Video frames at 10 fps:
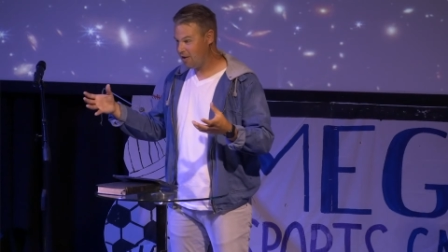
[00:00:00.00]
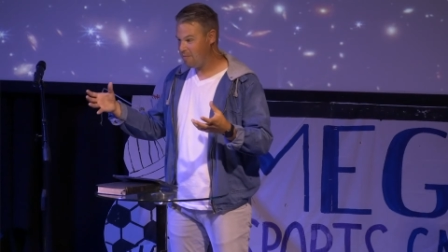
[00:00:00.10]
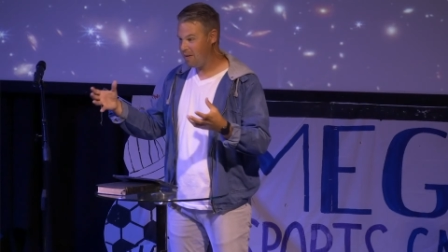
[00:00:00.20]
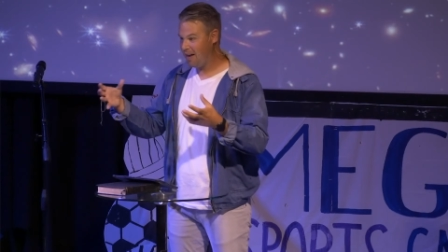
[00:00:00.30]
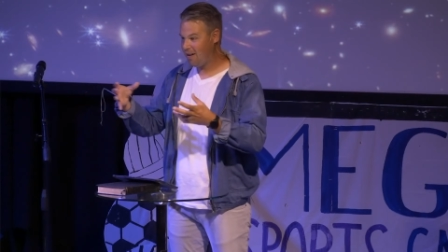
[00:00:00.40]
he
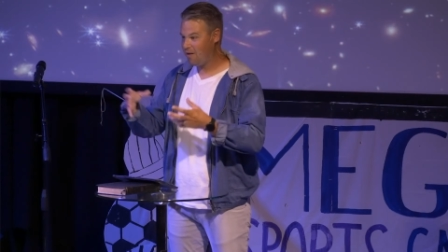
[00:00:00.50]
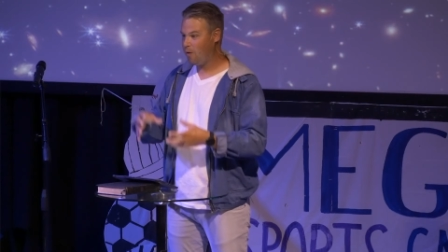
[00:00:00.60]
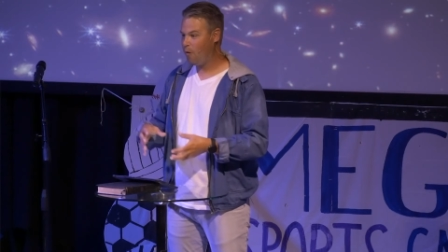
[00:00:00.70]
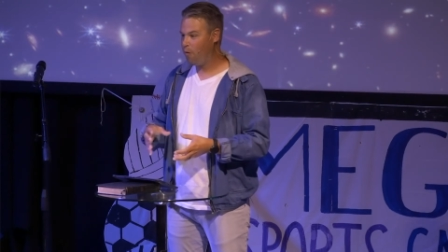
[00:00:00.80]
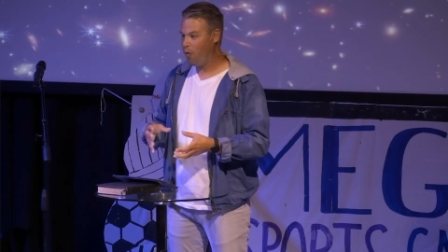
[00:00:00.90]
began
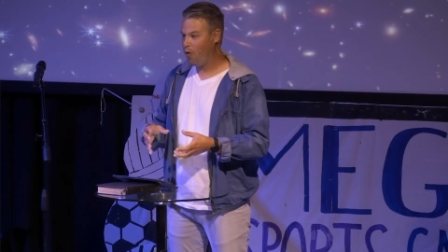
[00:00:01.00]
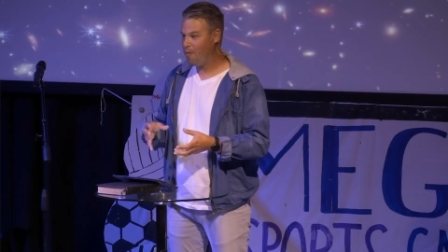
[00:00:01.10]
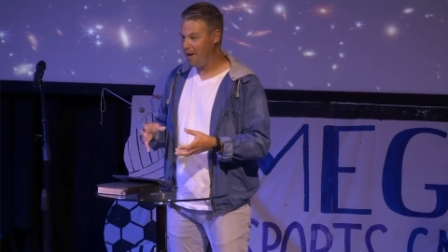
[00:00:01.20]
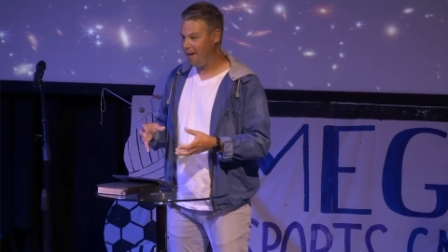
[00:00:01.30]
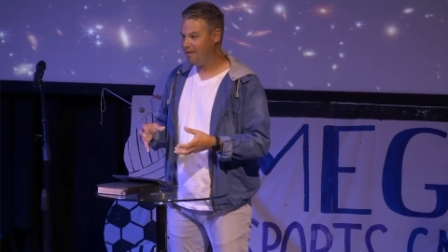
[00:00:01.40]
to
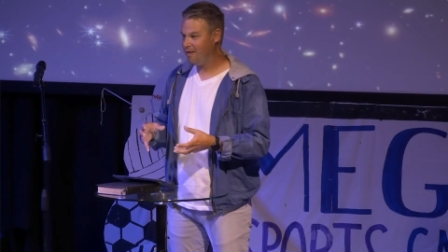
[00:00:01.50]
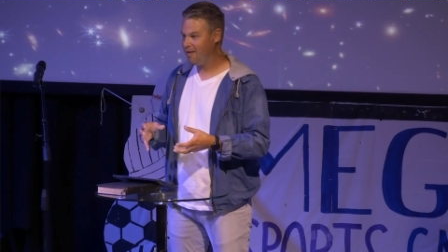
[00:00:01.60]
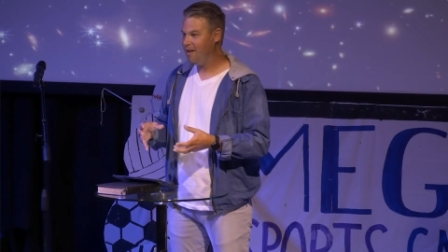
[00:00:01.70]
form it